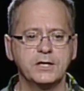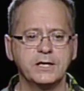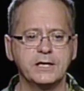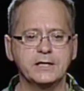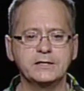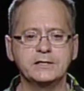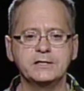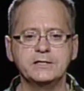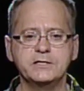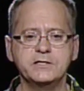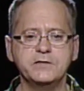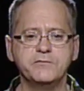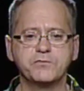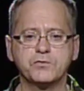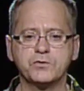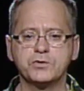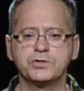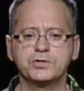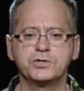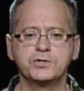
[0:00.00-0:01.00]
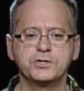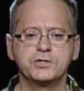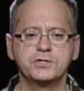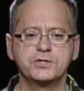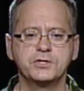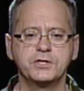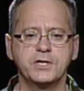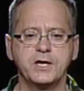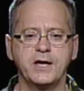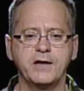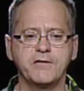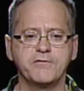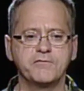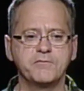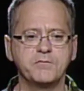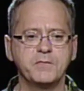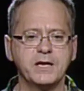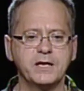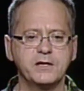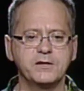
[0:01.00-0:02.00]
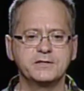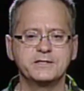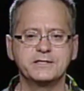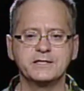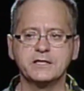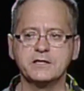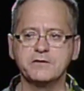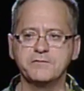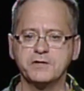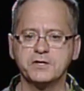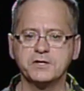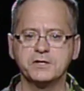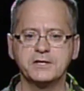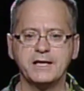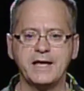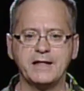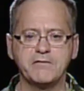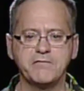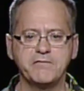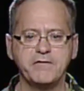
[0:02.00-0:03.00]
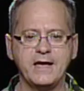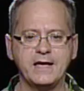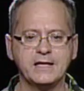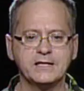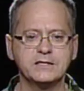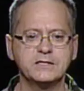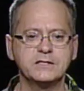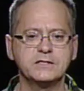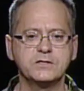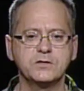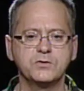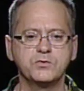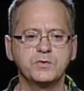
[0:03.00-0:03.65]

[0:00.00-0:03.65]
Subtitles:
NTC forces have made a significant advance,